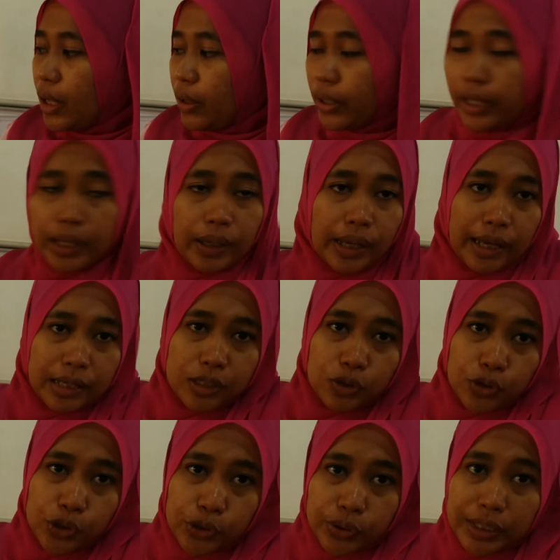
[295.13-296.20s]
Okay, as
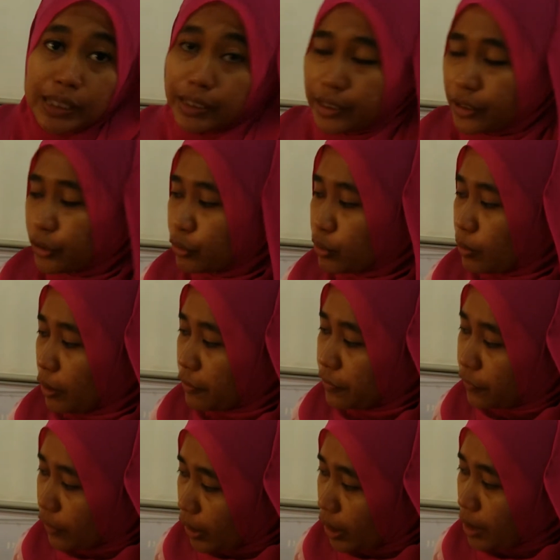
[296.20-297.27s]
usual, in a group of
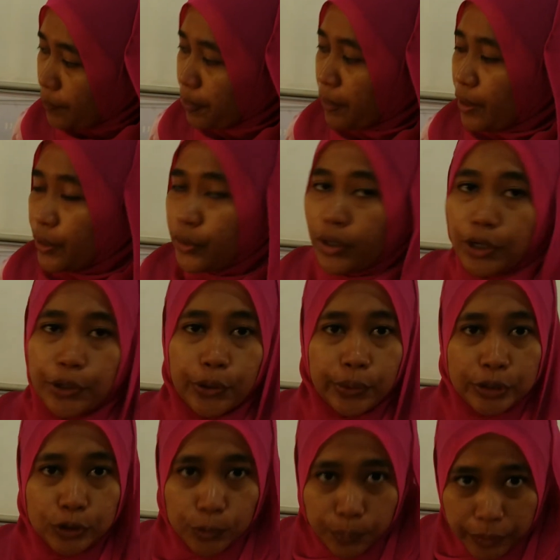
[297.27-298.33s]
4, you are going
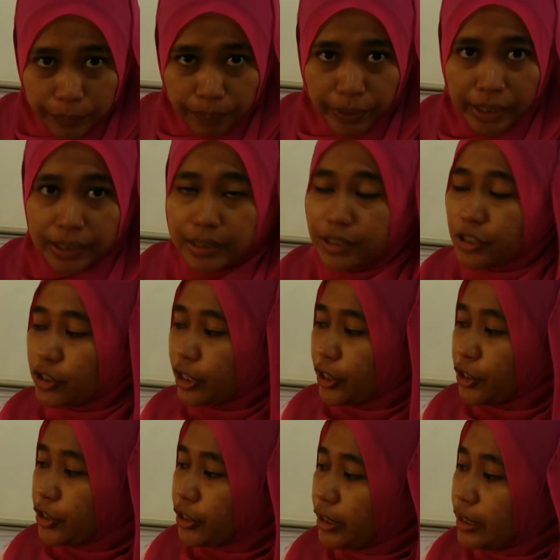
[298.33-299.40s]
to prepare a
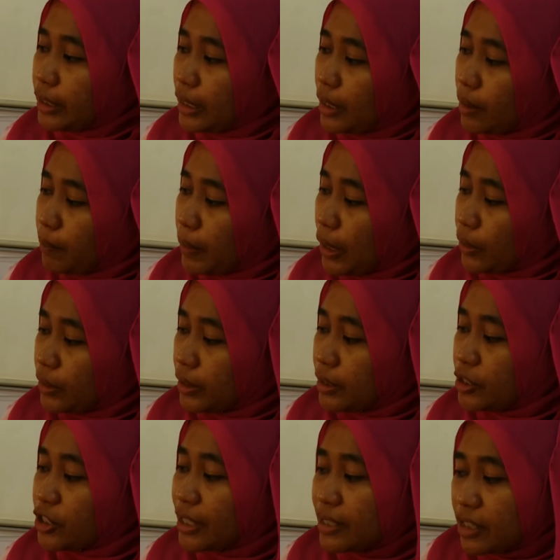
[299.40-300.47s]
discussion about
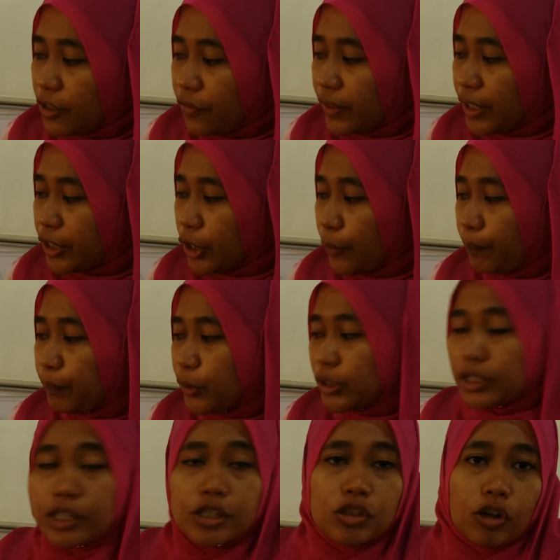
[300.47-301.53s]
justify the
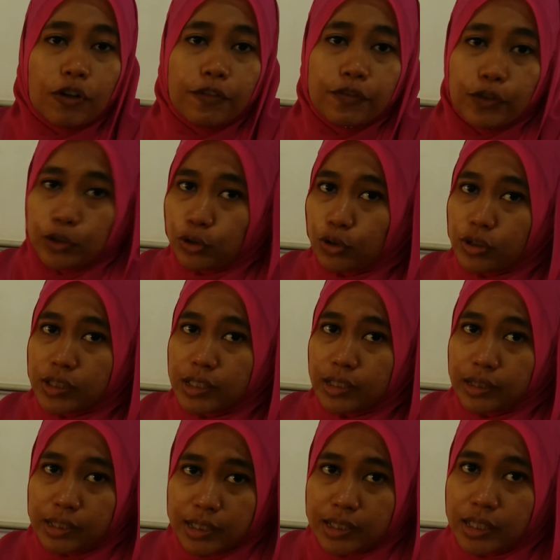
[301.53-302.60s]
importance of
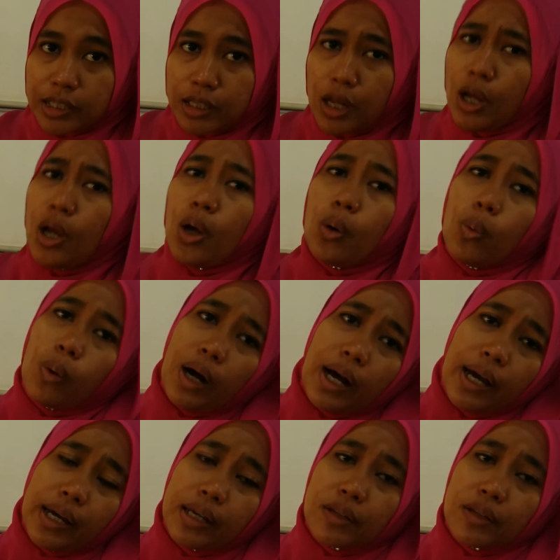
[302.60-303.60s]
photosynthesis. Why